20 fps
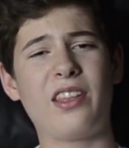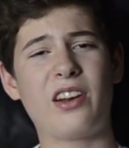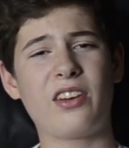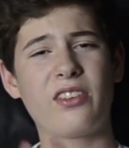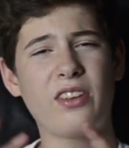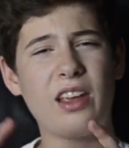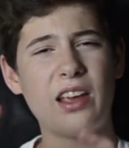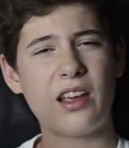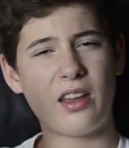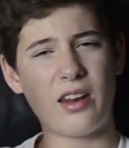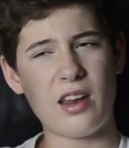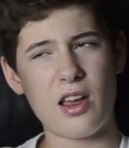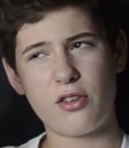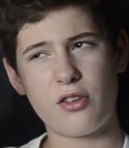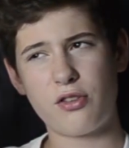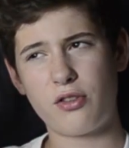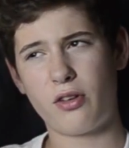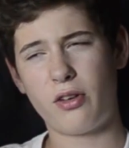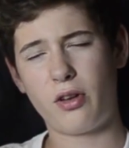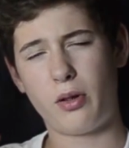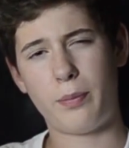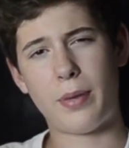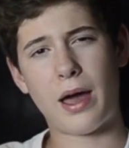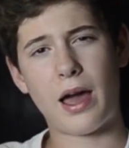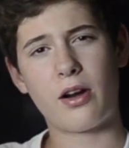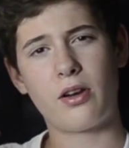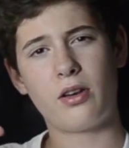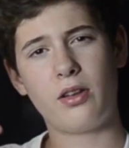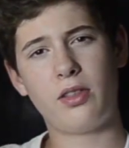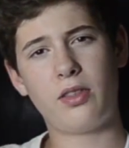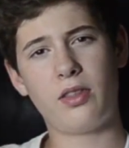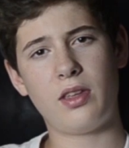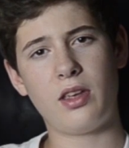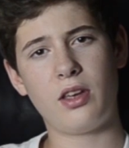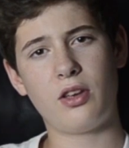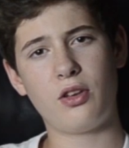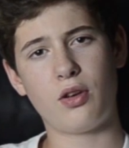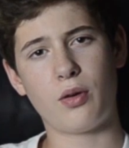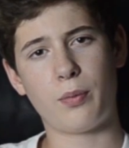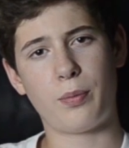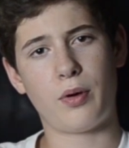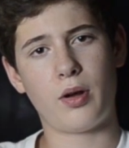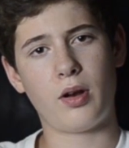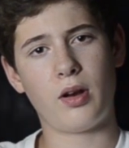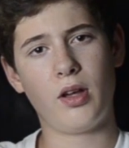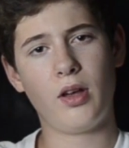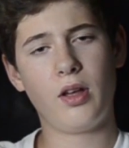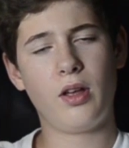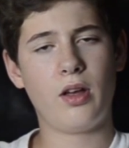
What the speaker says: There's like an extra little battery thing you could put